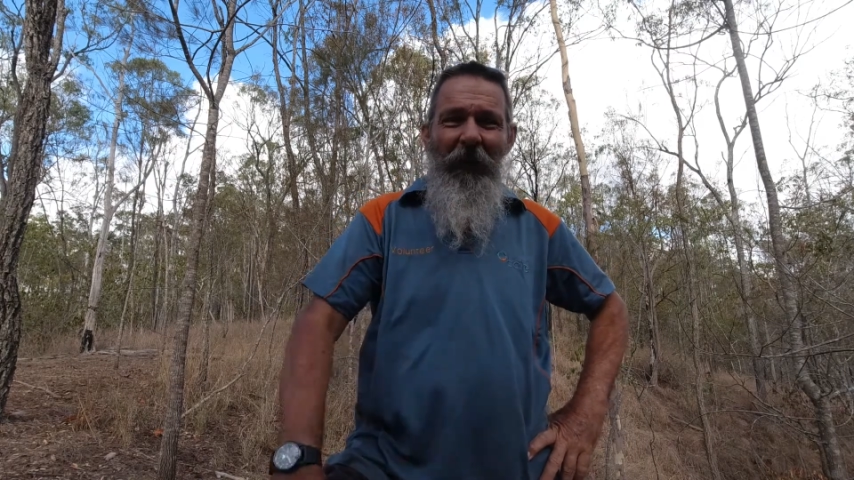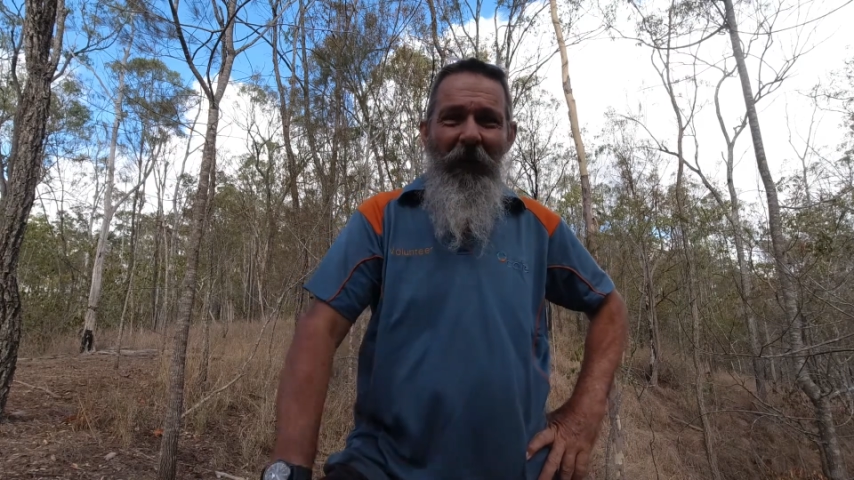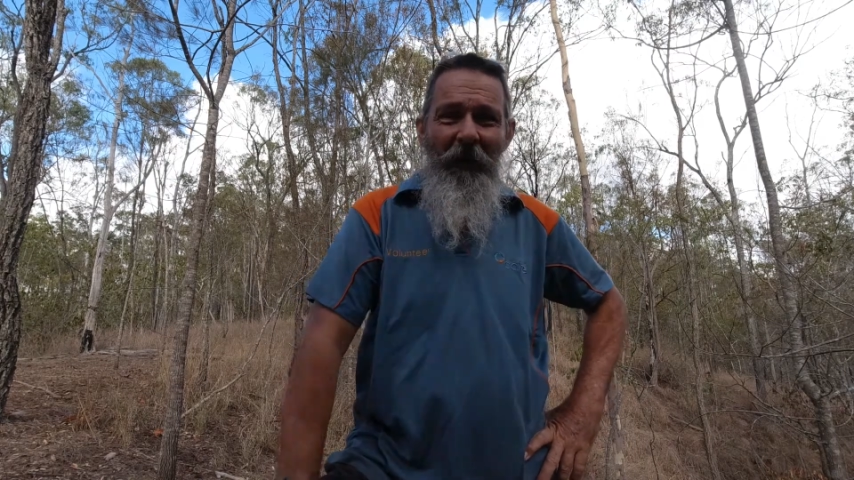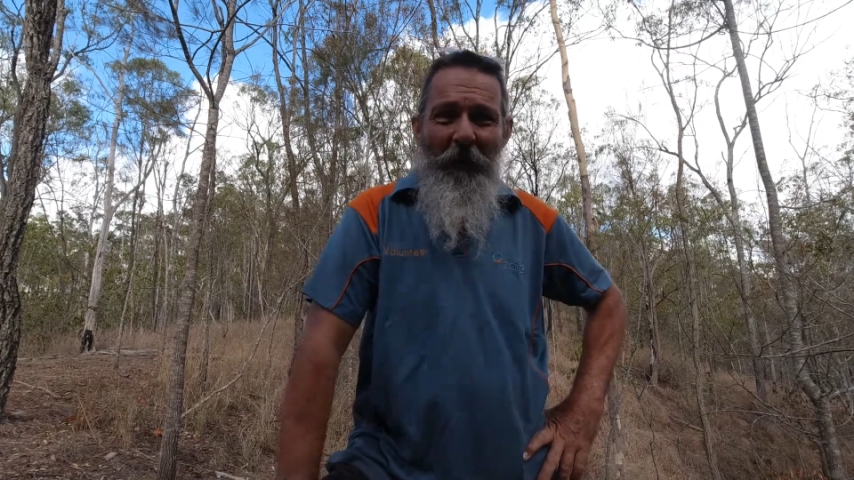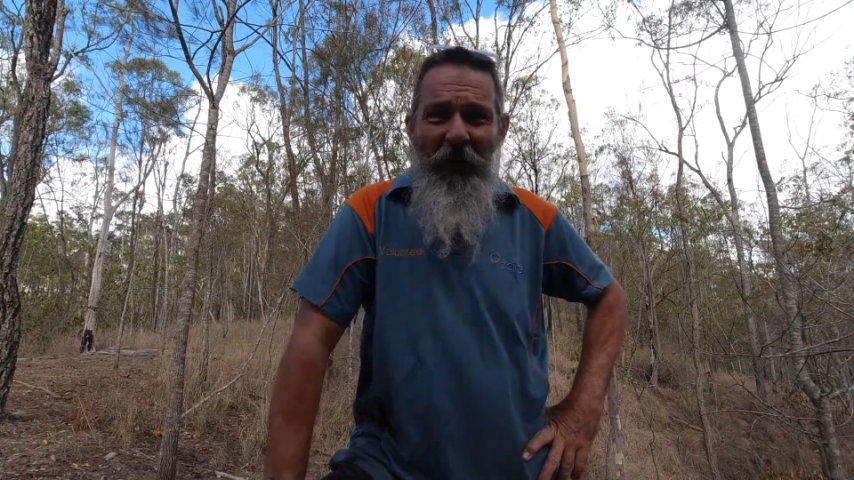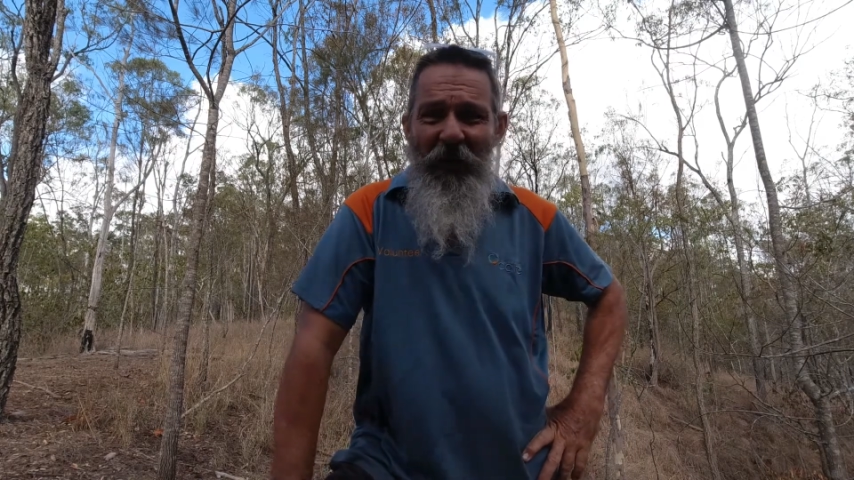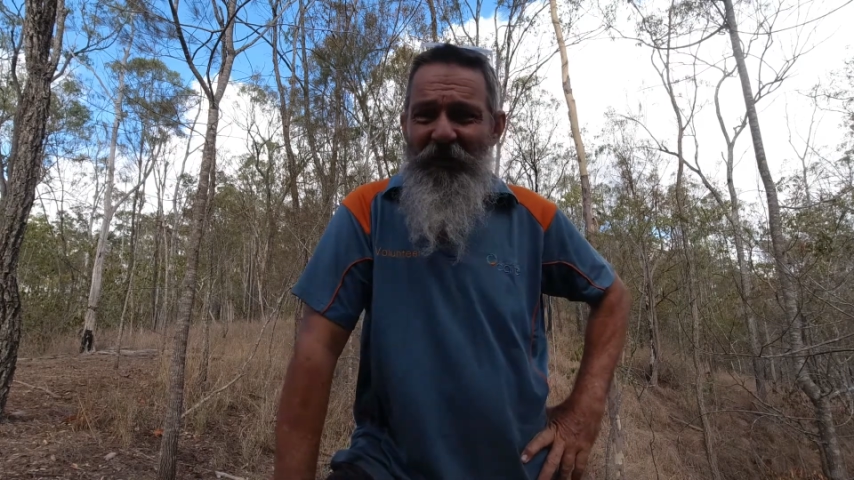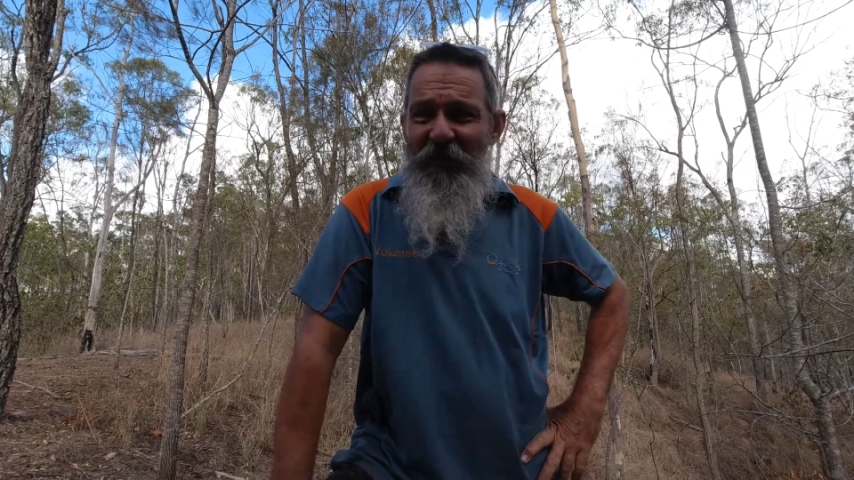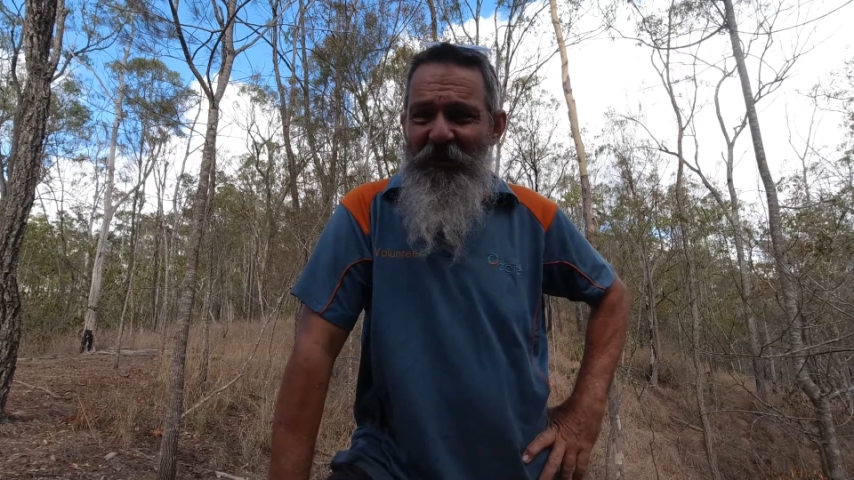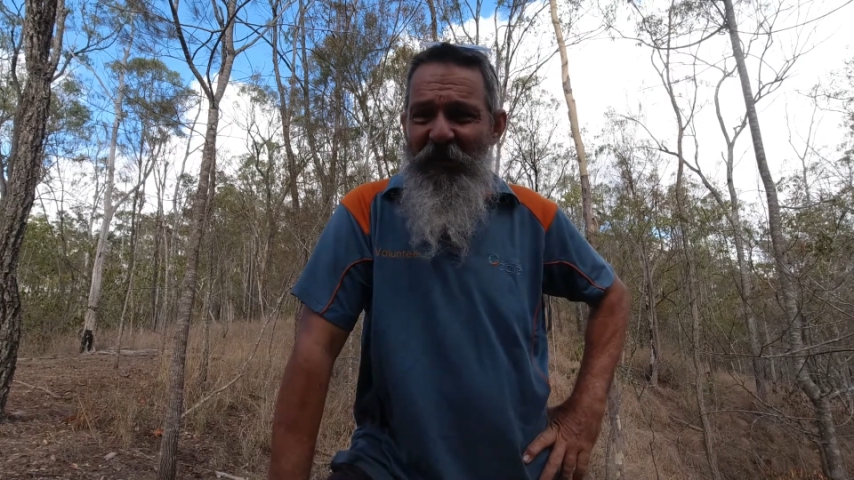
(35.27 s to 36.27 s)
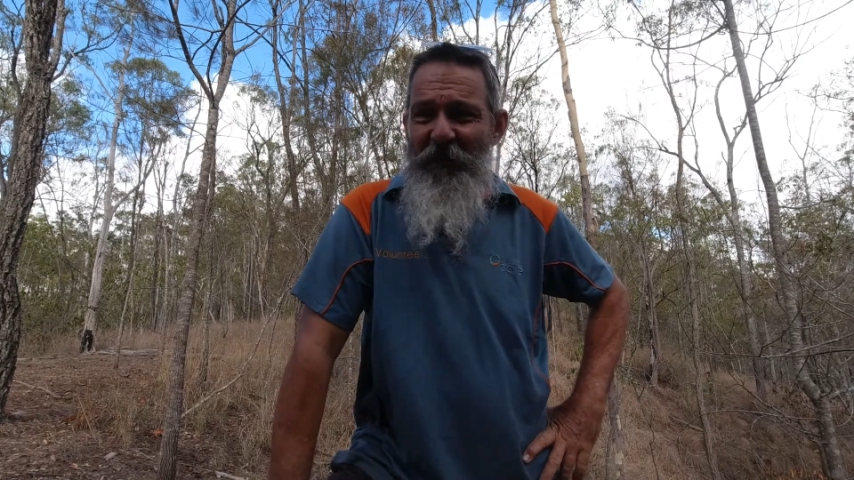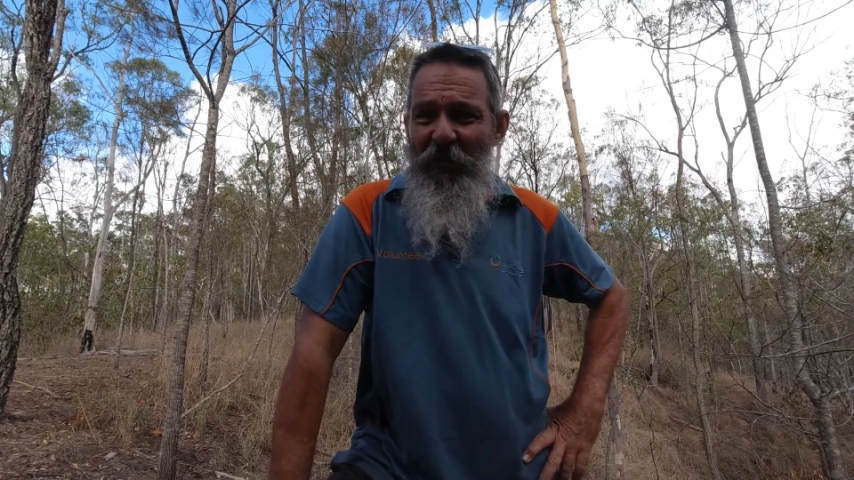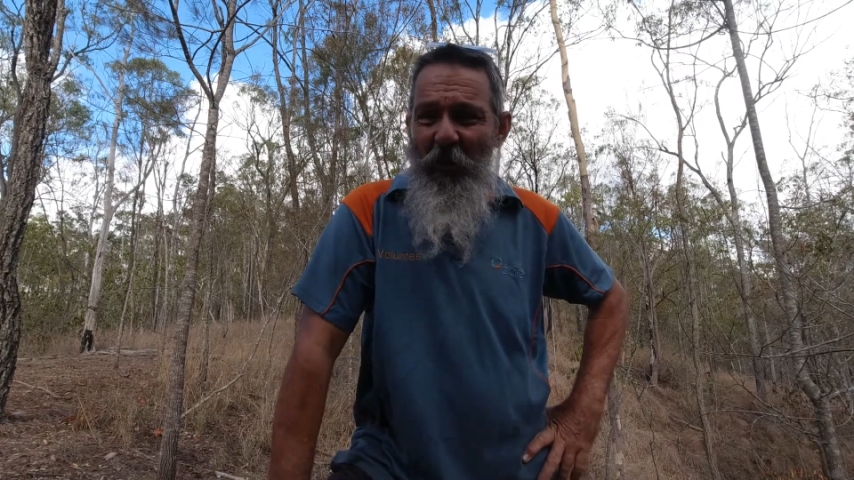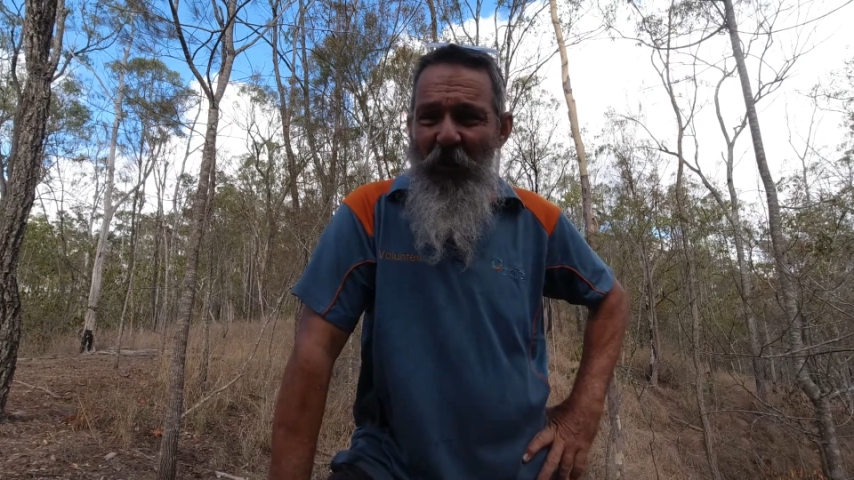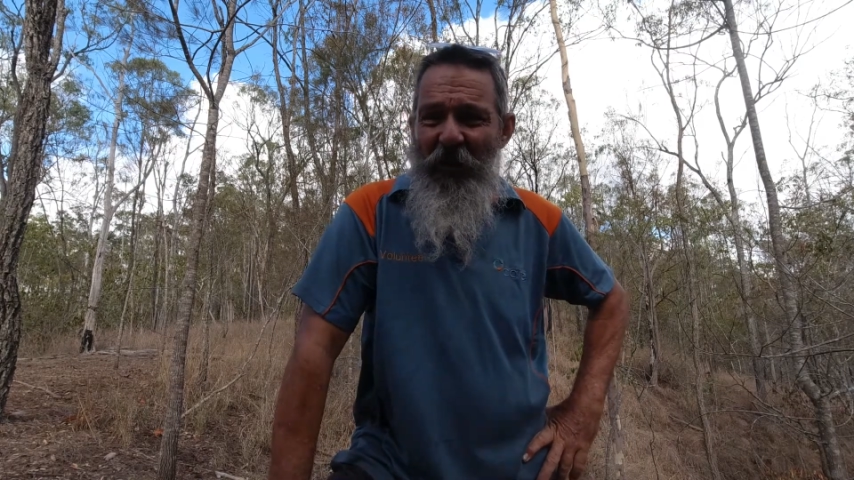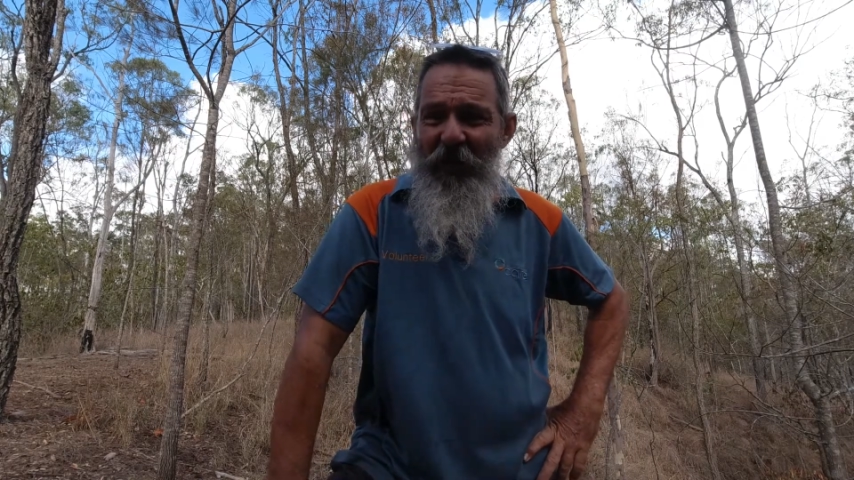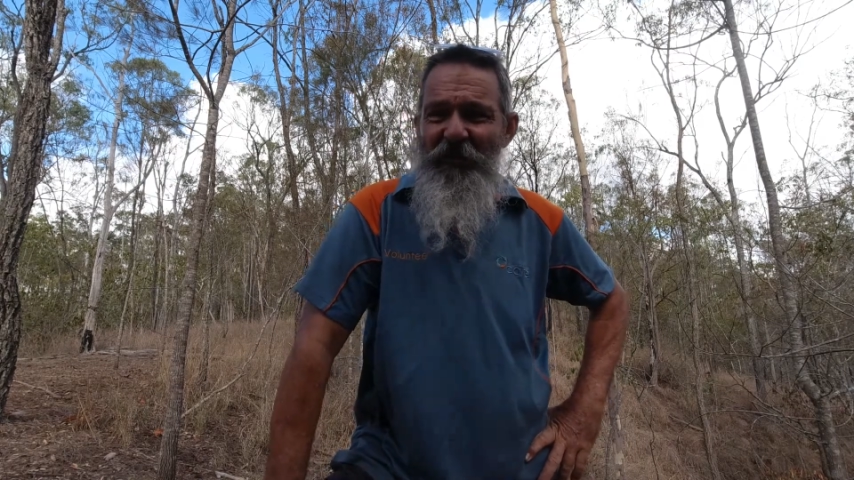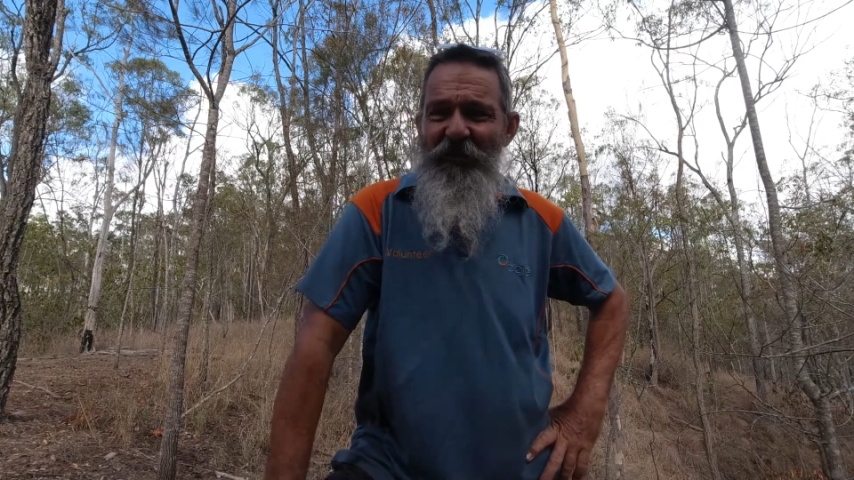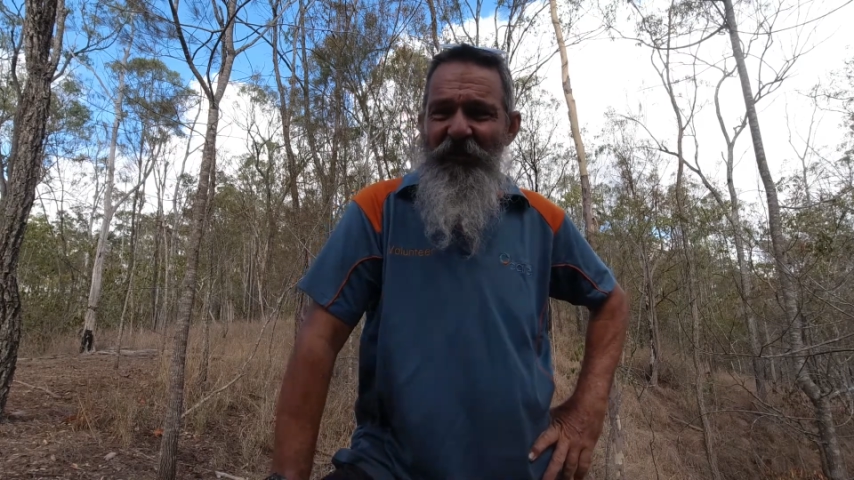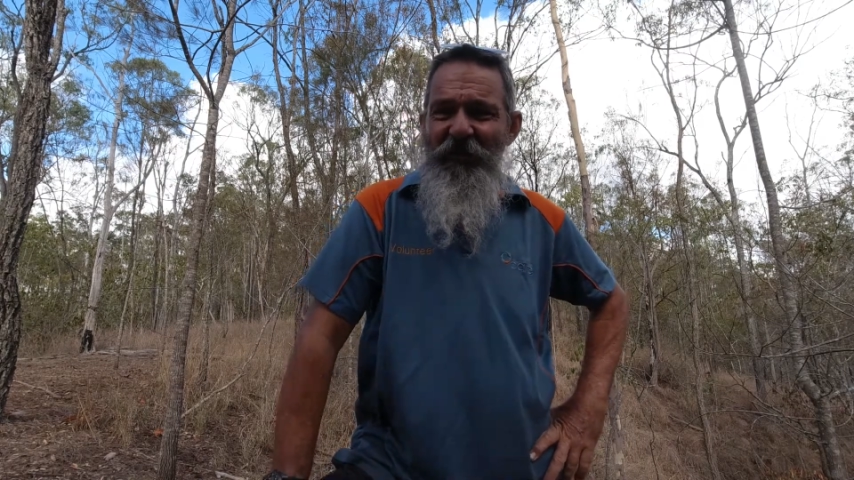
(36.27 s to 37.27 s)
And whereas they used to have big wide
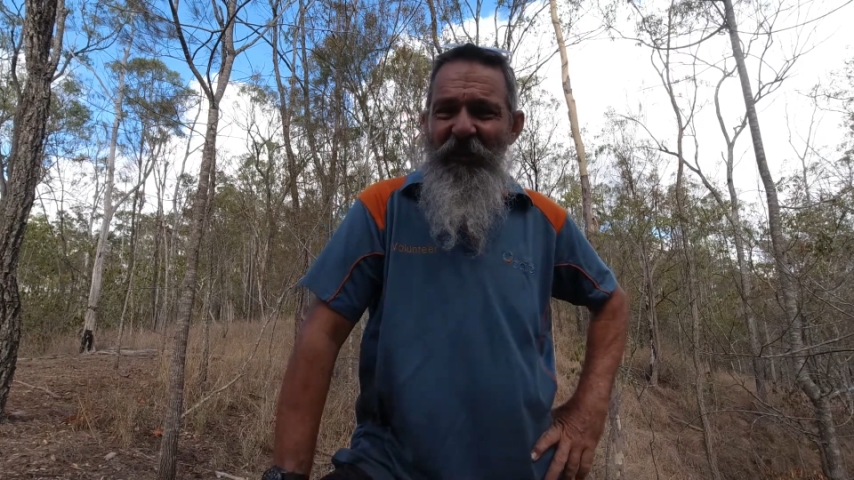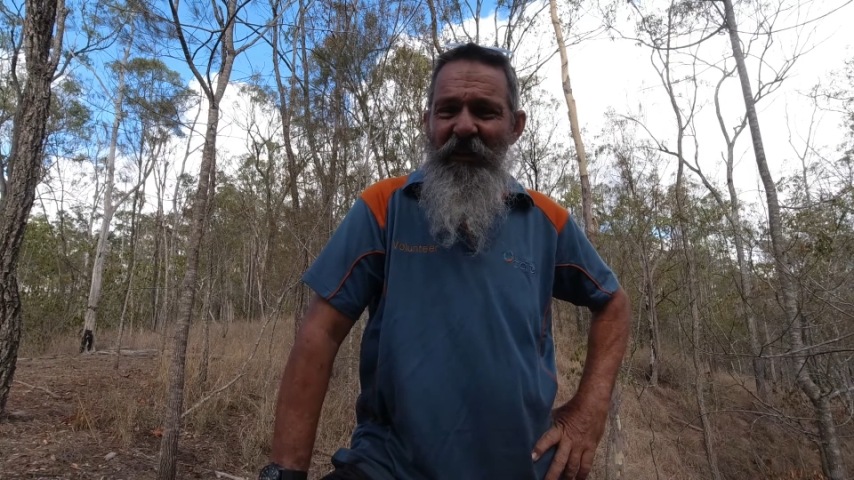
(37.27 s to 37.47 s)
entrances,